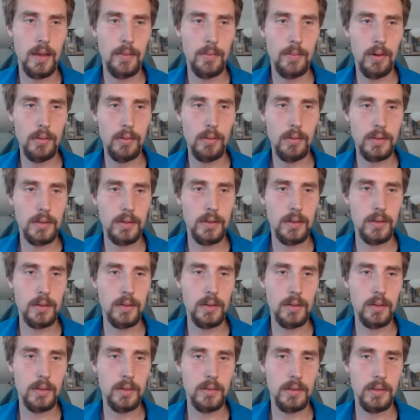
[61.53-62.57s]

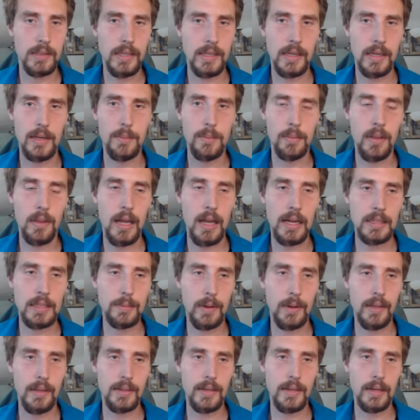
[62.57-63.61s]
poster who is getting blocked
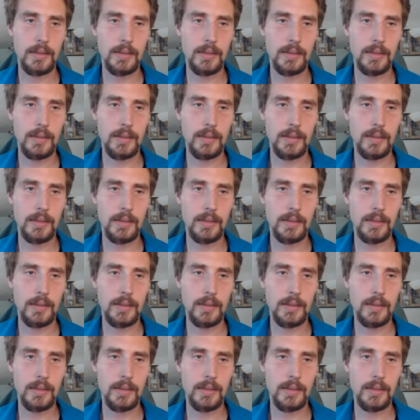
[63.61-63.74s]
by the text